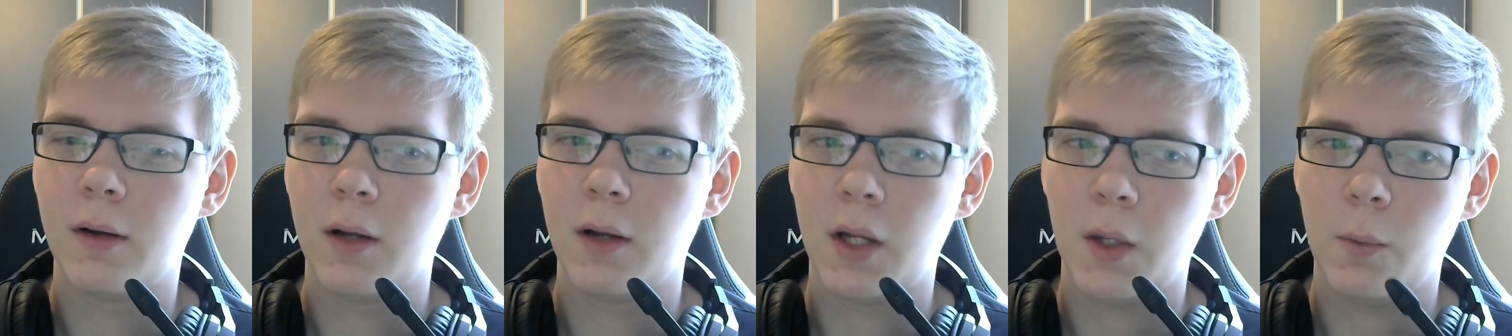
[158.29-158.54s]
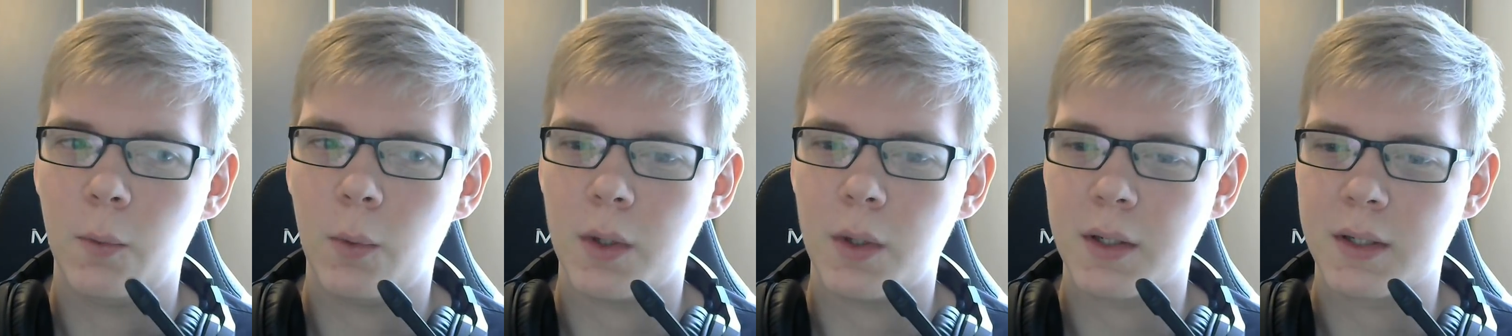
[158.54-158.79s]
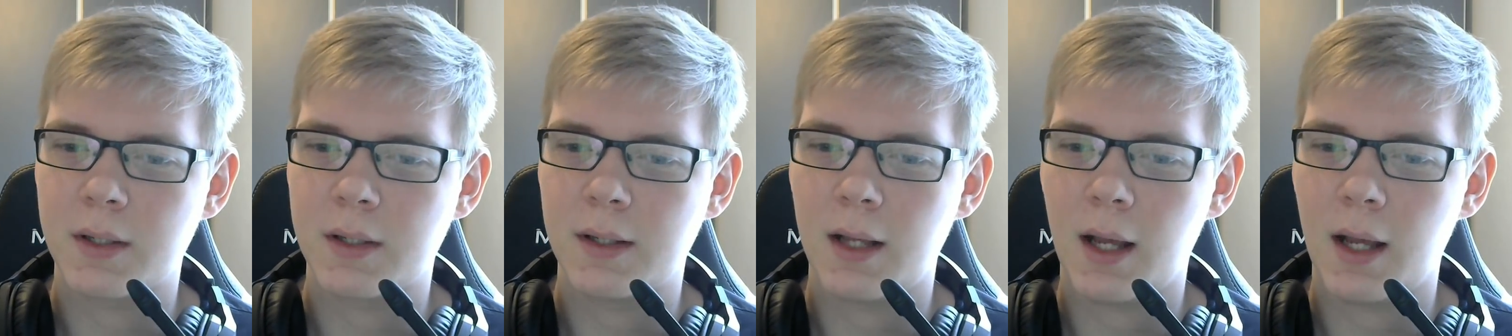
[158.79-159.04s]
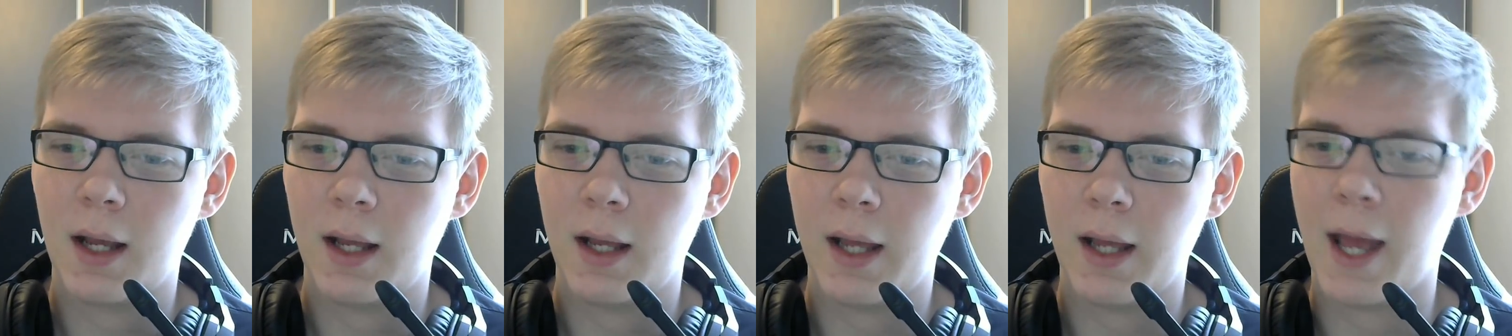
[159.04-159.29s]
was,
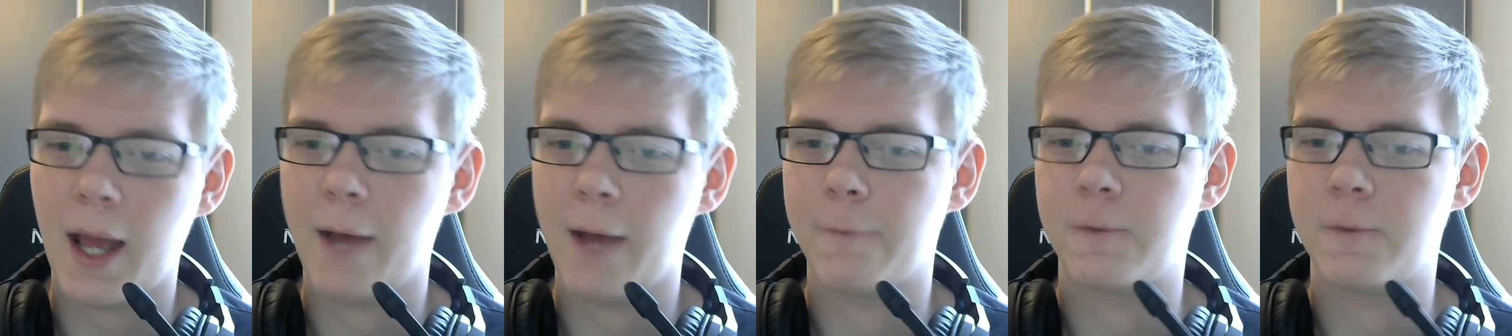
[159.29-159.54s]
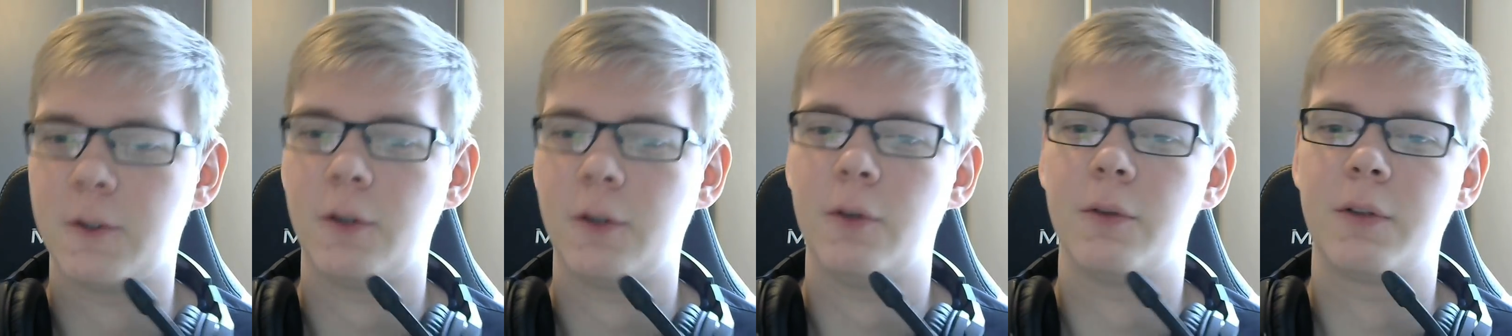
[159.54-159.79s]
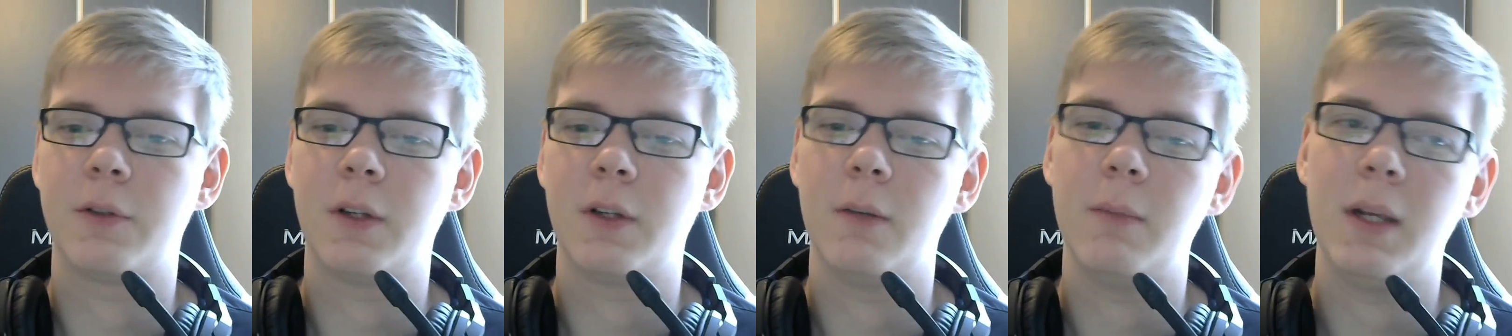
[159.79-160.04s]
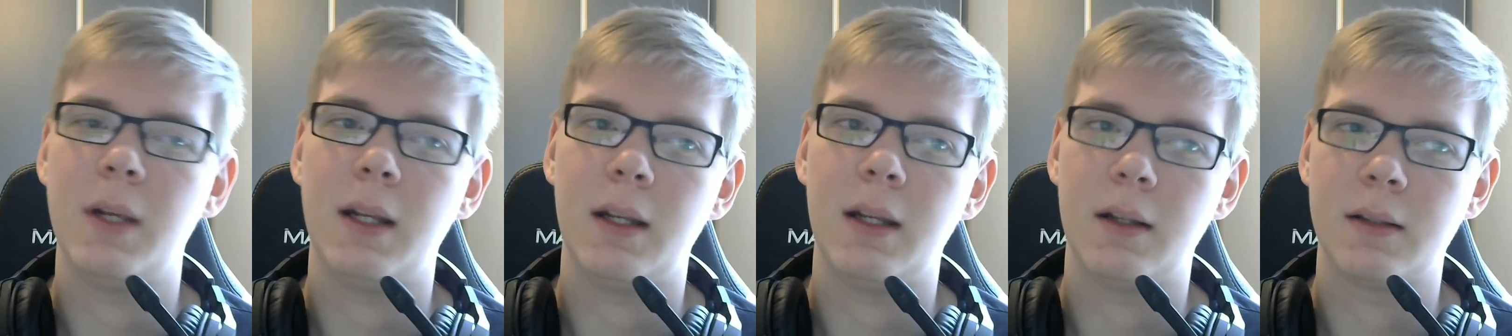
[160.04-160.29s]
I have to go to a
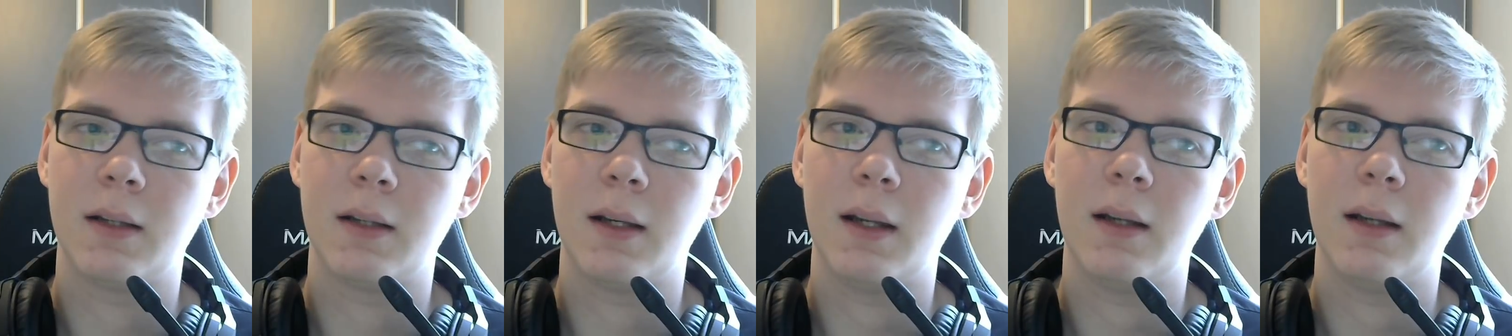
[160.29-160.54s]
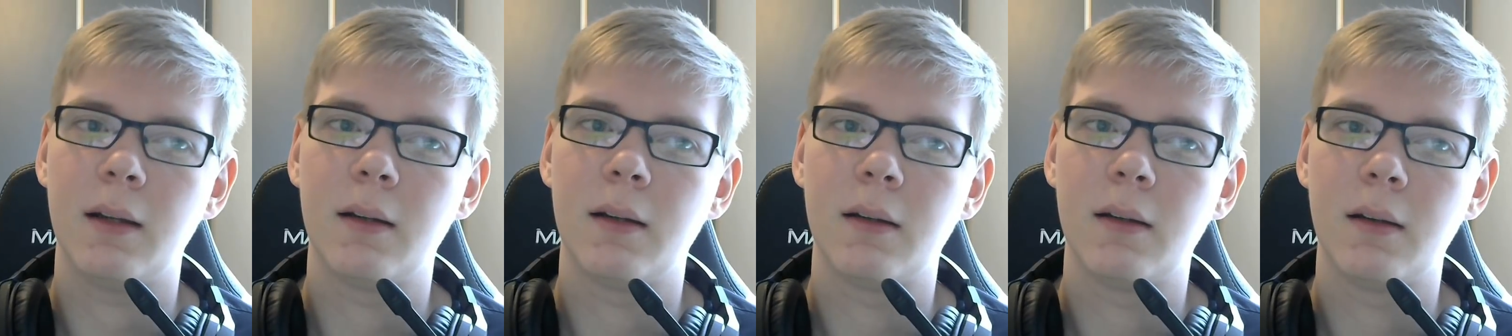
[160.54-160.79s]
meeting today.